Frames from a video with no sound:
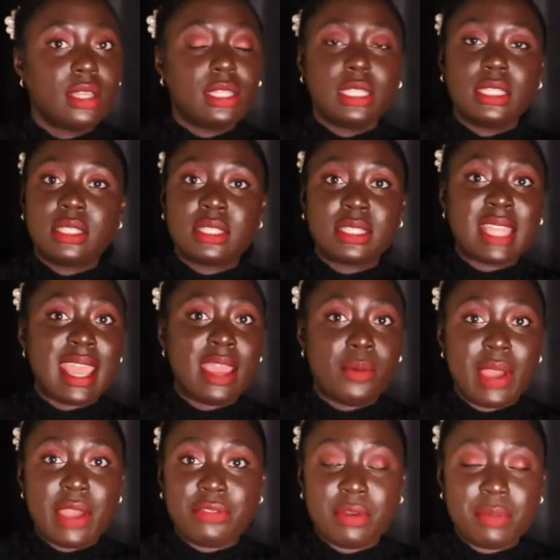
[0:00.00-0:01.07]
stay
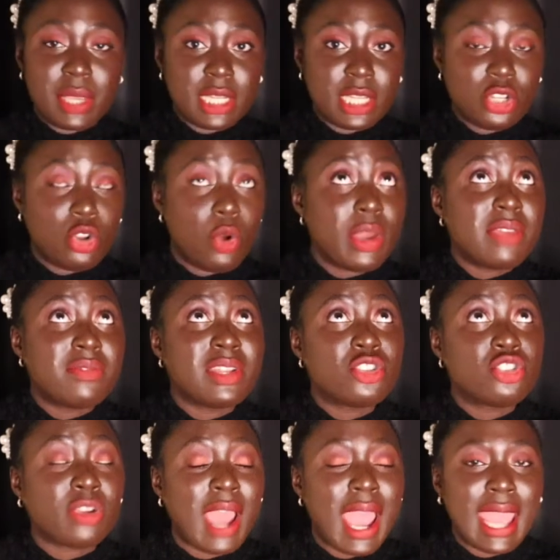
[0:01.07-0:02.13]
away from it. Don't even
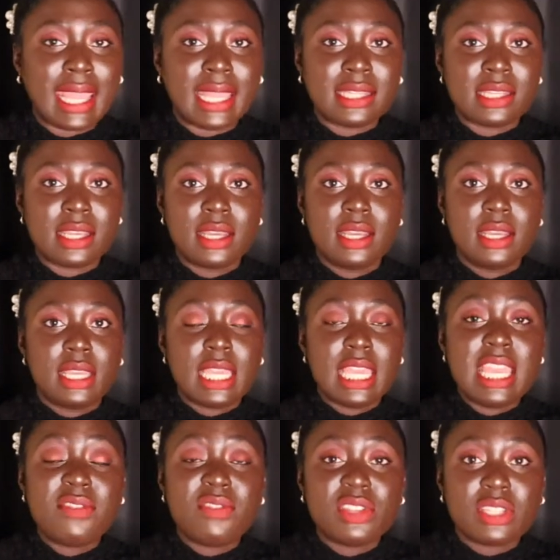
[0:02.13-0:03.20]
try it.
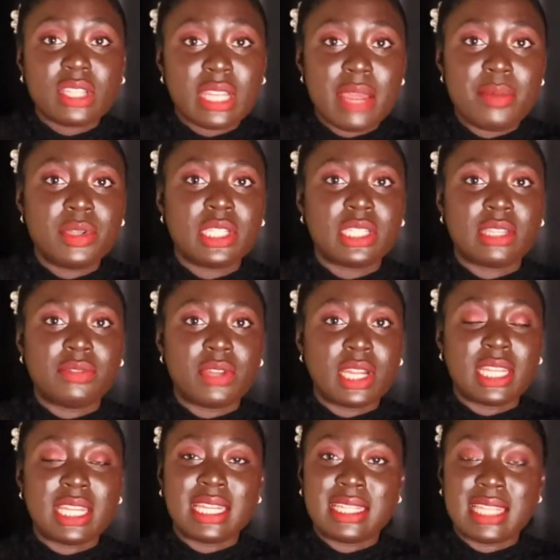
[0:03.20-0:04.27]
Even celebrities have done it
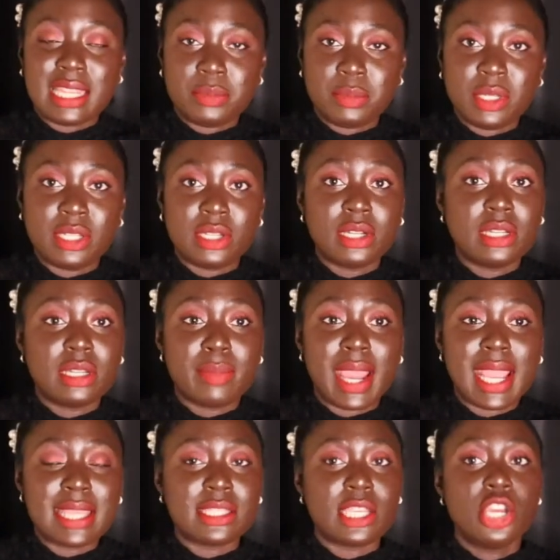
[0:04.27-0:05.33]
and it has been their
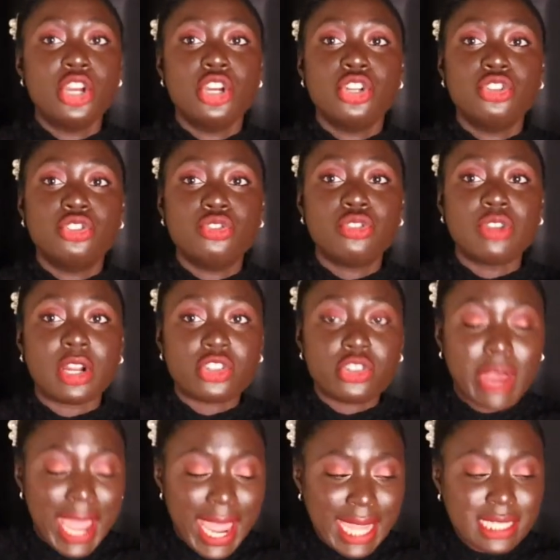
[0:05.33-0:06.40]
demise. Do not
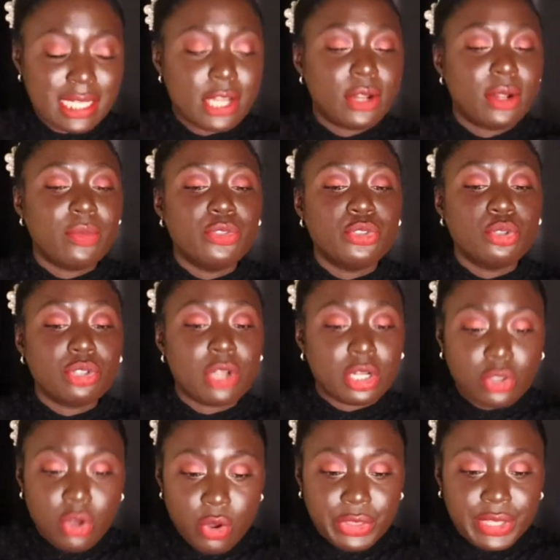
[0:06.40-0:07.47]
try it. Do not
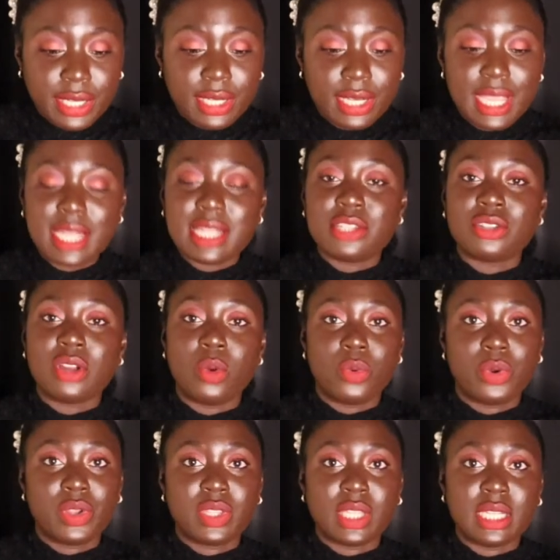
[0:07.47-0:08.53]
go there. It is not
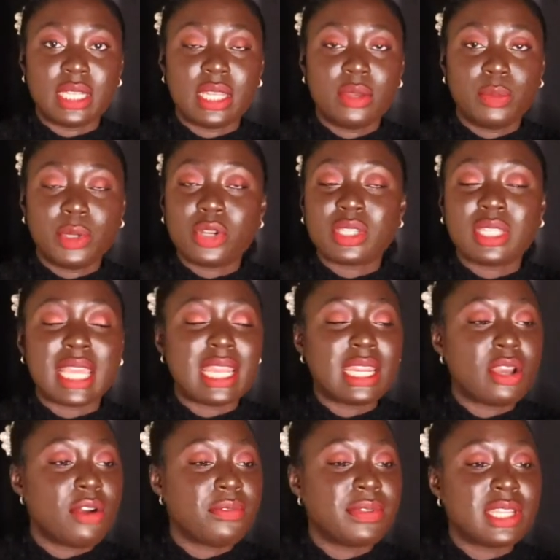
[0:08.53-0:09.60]
worth it, because getting
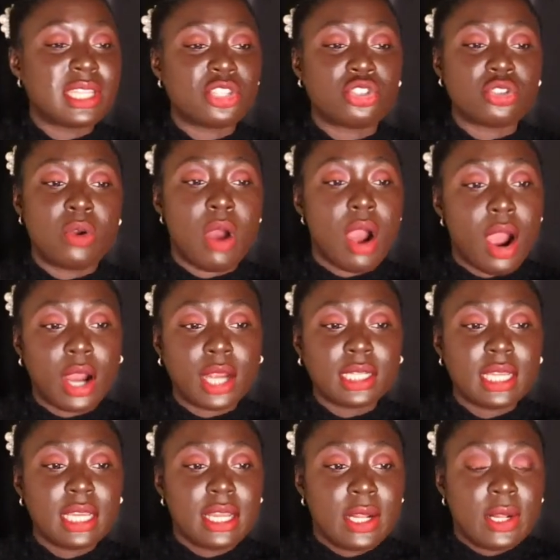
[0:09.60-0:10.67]
off it is so hard.
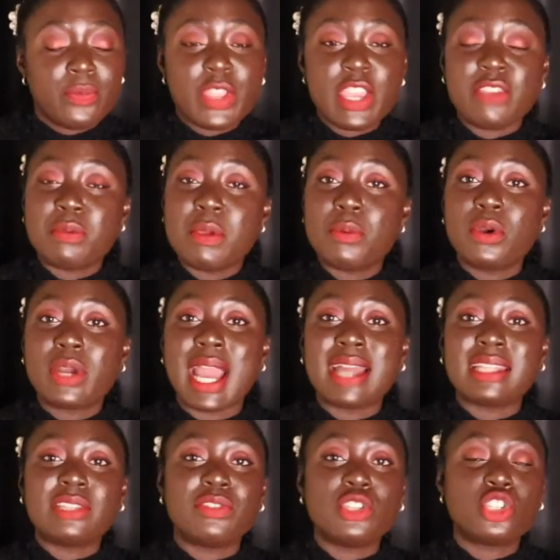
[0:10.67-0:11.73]
If people can't
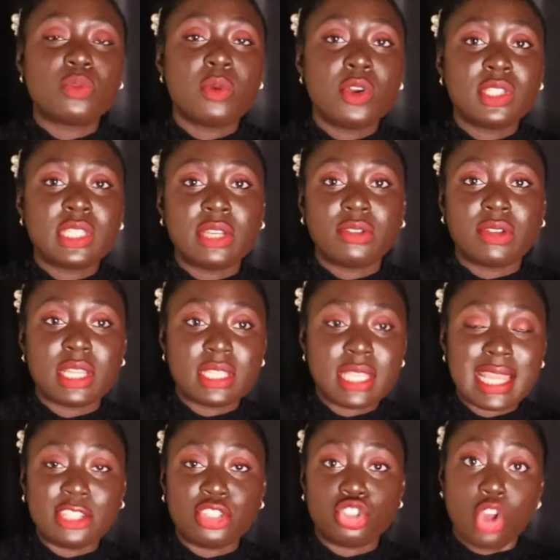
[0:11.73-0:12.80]
even smoke cigarettes
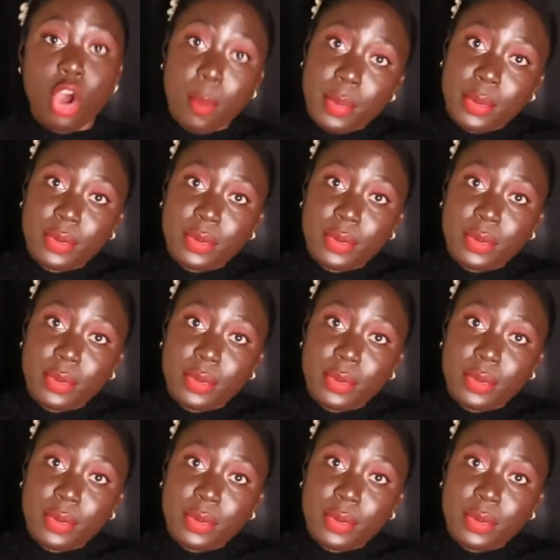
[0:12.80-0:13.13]
and stop